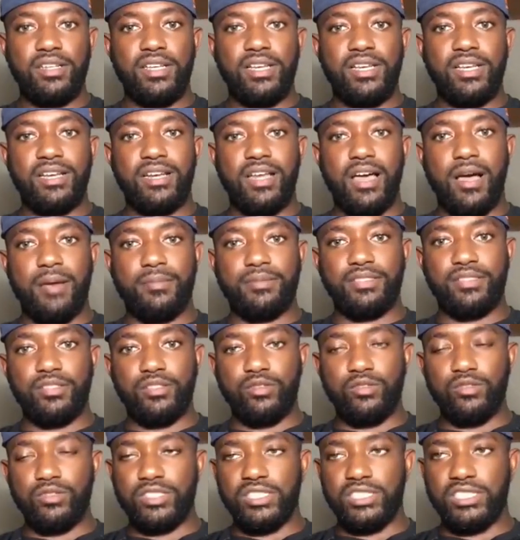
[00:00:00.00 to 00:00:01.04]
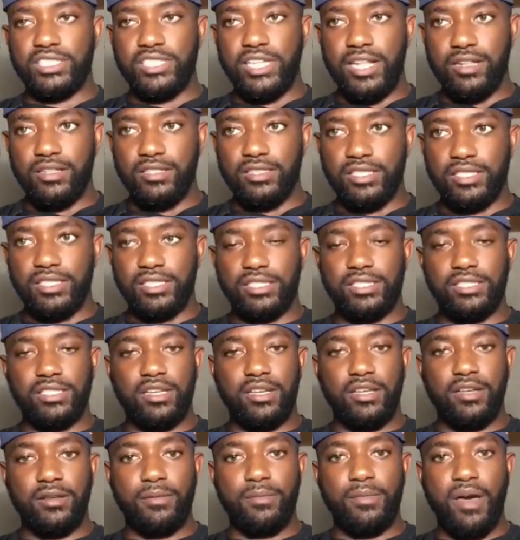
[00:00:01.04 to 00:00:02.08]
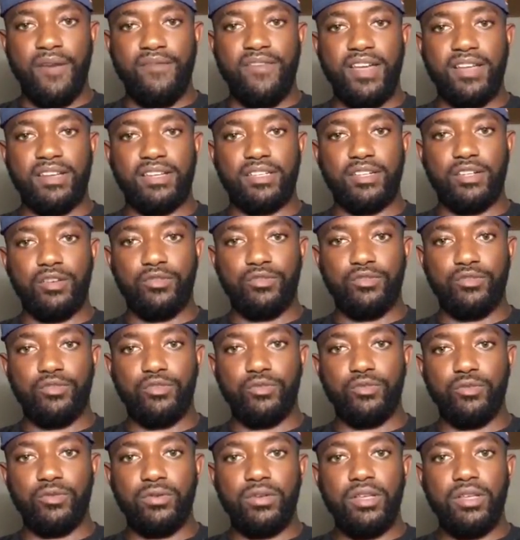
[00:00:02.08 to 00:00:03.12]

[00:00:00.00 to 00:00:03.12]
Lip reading: and obstacles and challenges I've had to go through